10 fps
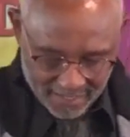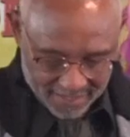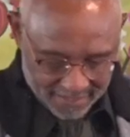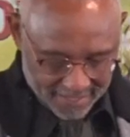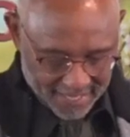
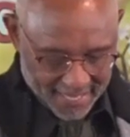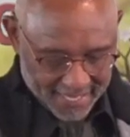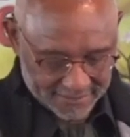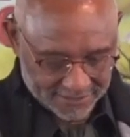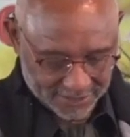And
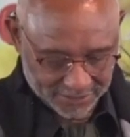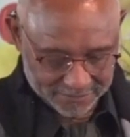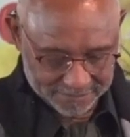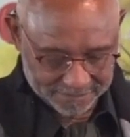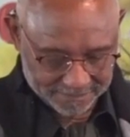so
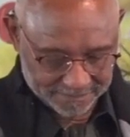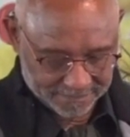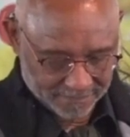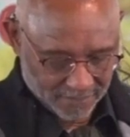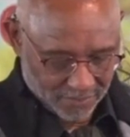
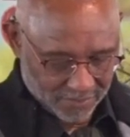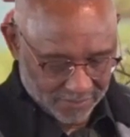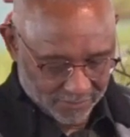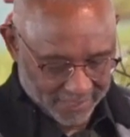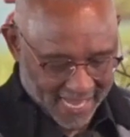what
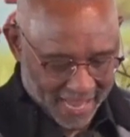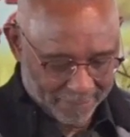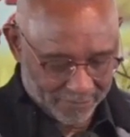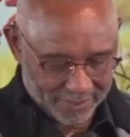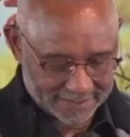happened was
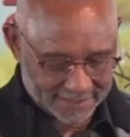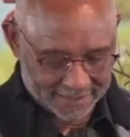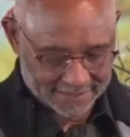is uh,